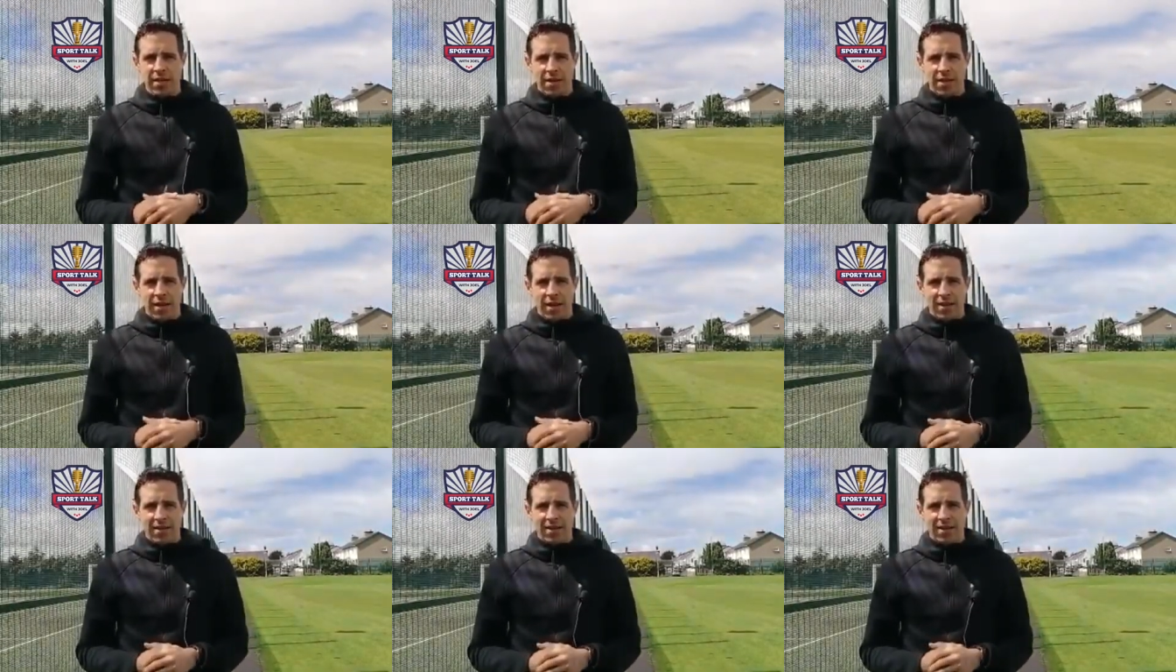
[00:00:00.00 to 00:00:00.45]

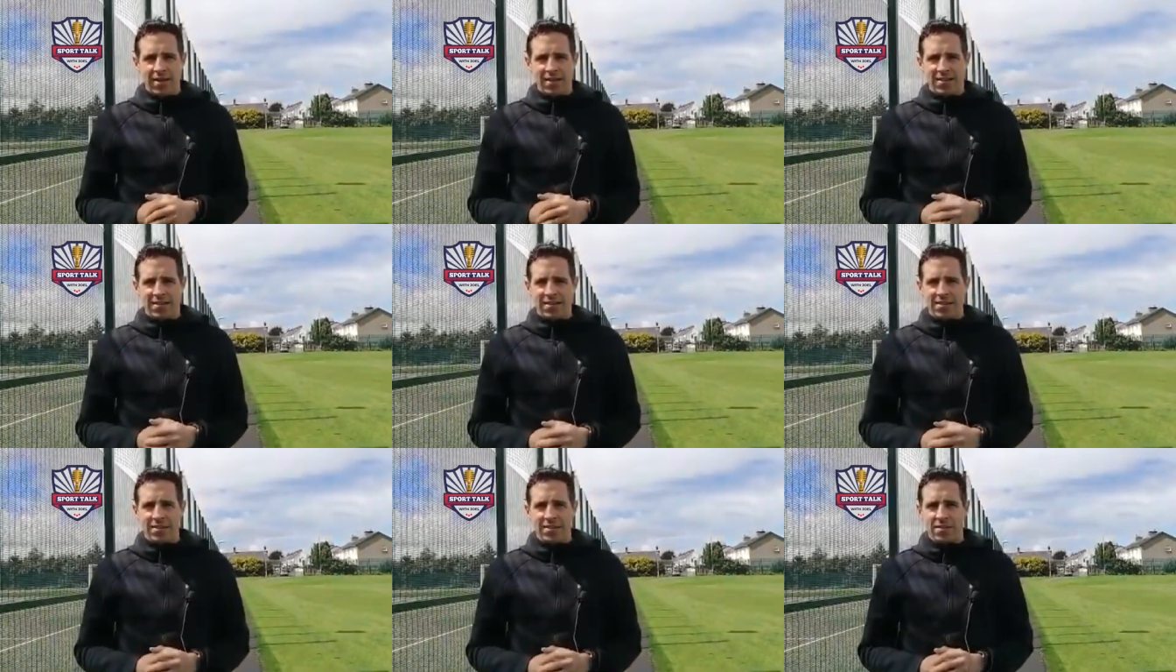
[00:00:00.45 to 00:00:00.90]
and
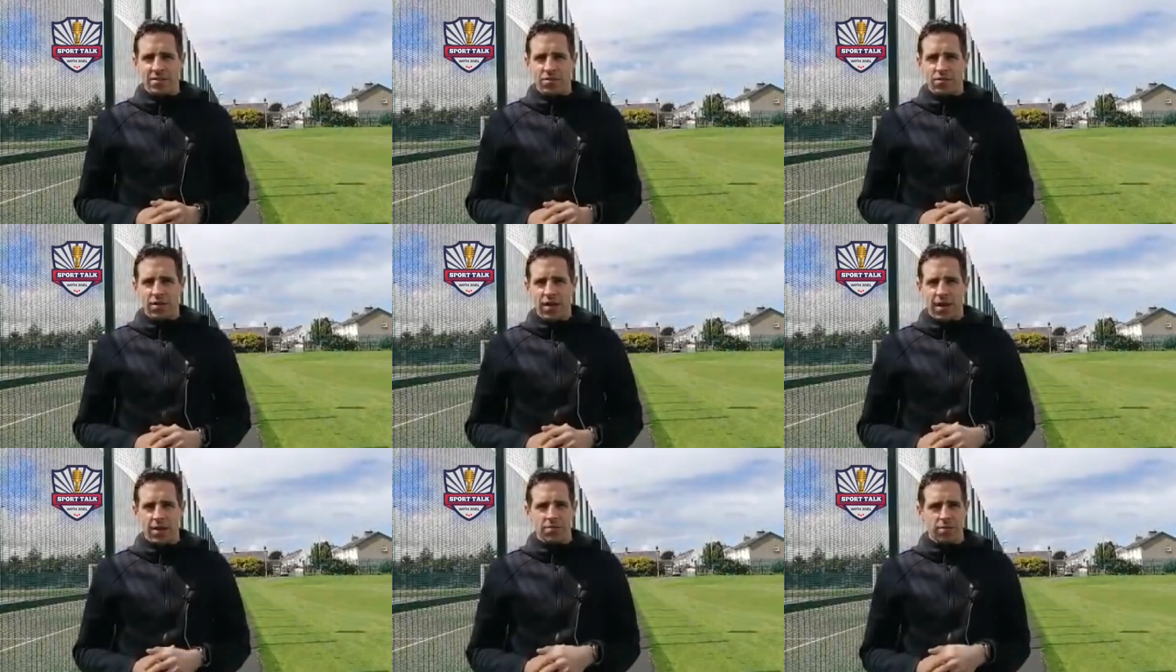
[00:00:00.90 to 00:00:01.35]
it's
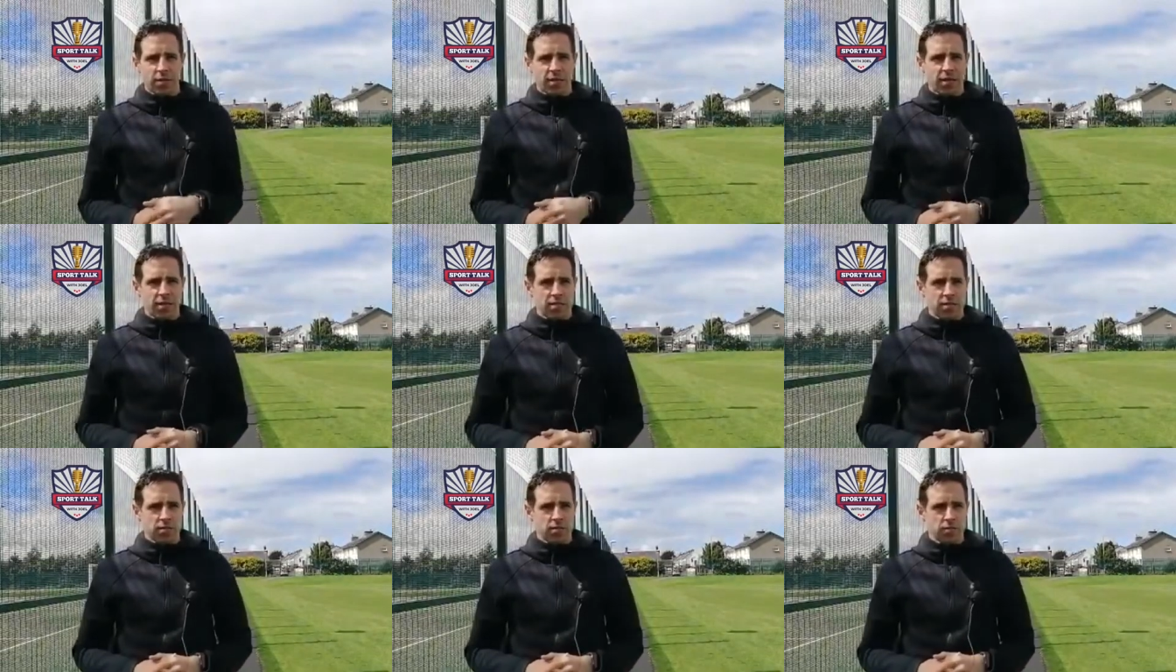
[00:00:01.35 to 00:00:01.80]
times like
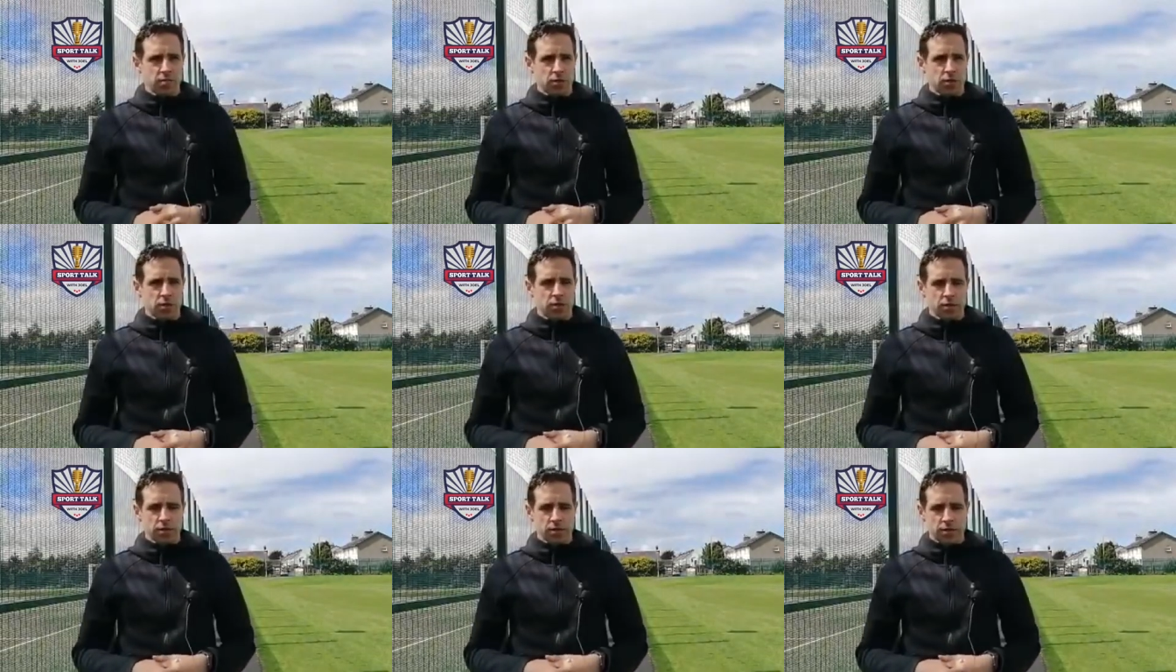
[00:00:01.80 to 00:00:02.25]
this,
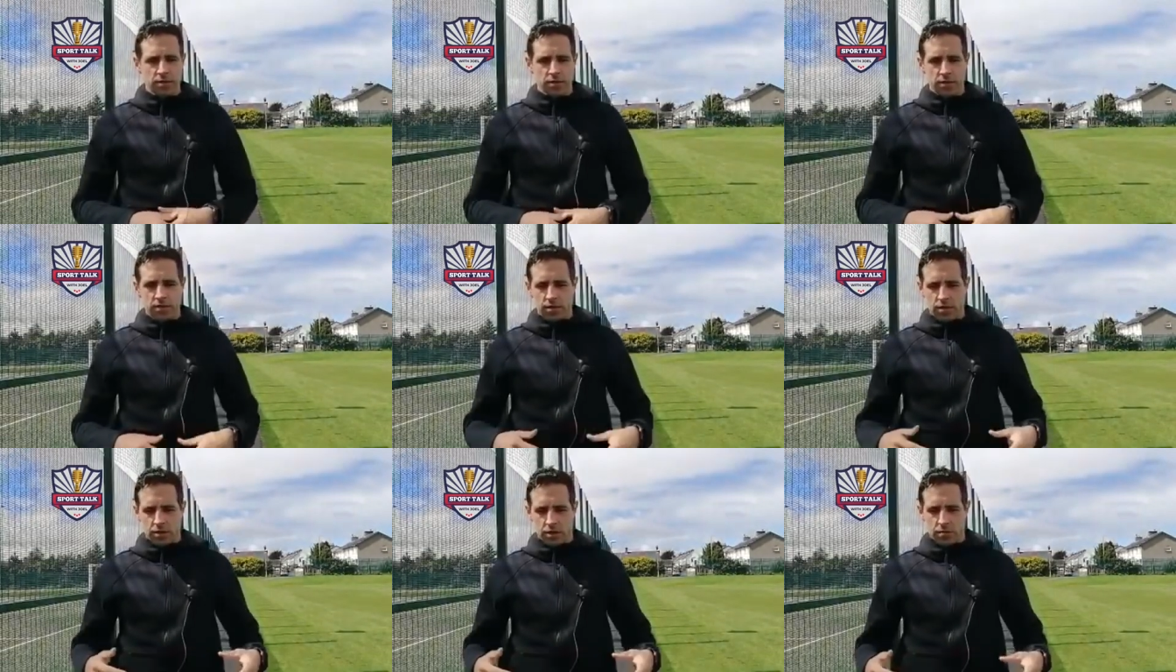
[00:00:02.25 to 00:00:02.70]
and
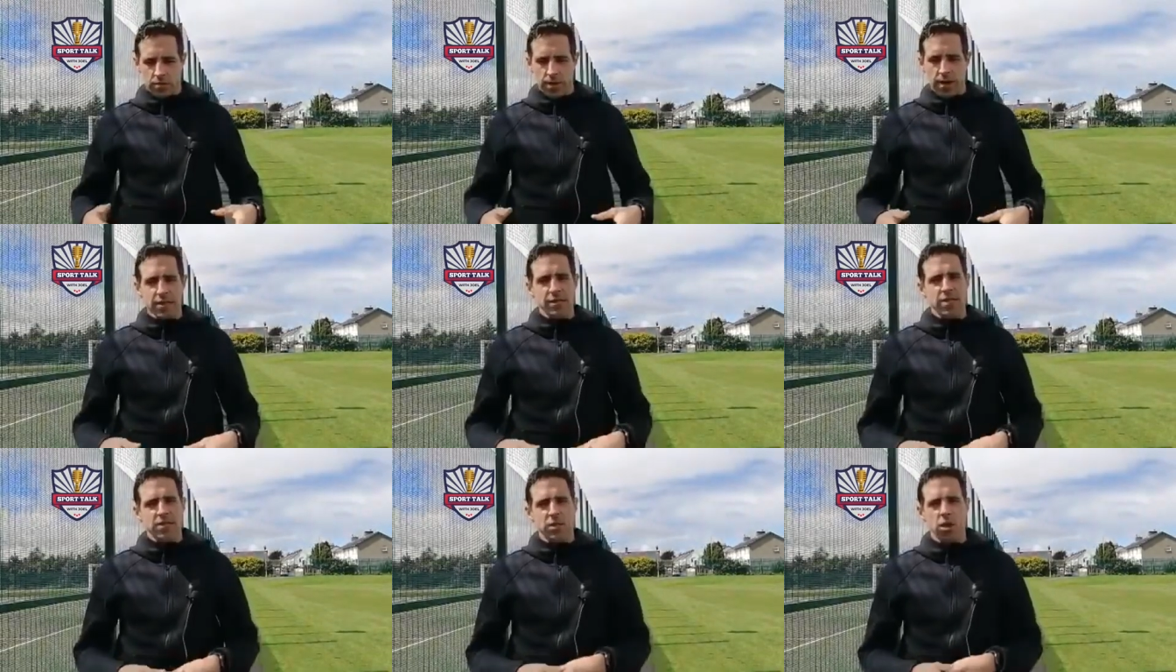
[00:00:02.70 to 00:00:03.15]
you
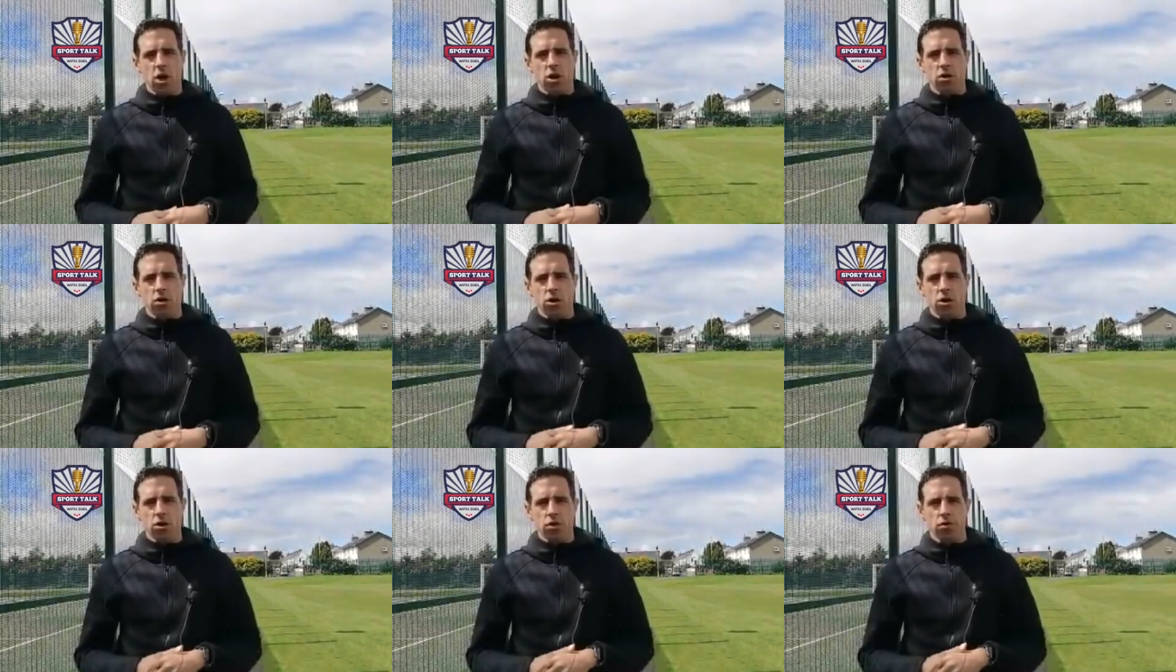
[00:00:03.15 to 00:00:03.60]
experience this
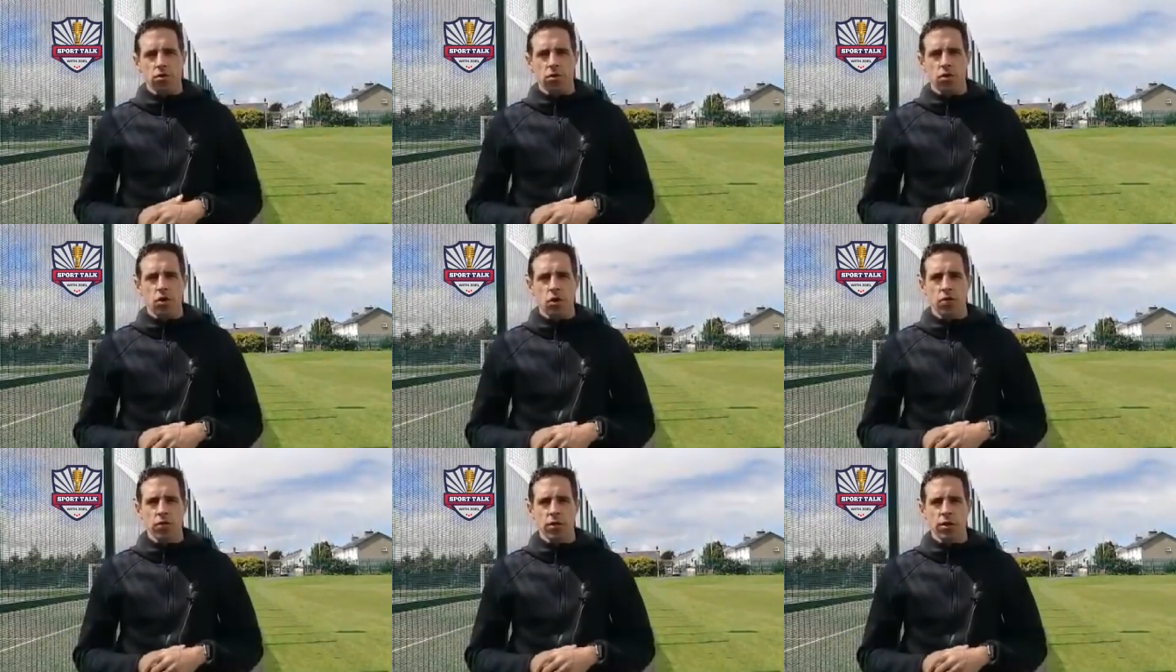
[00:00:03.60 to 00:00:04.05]
lockdown through
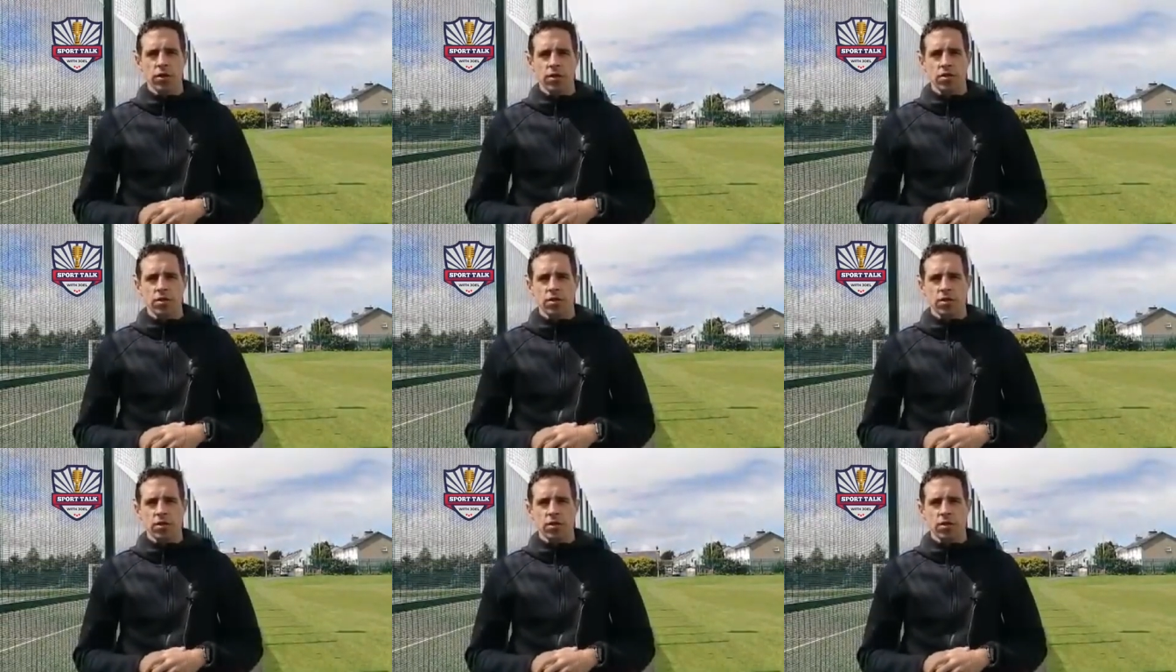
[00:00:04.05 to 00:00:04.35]
COVID.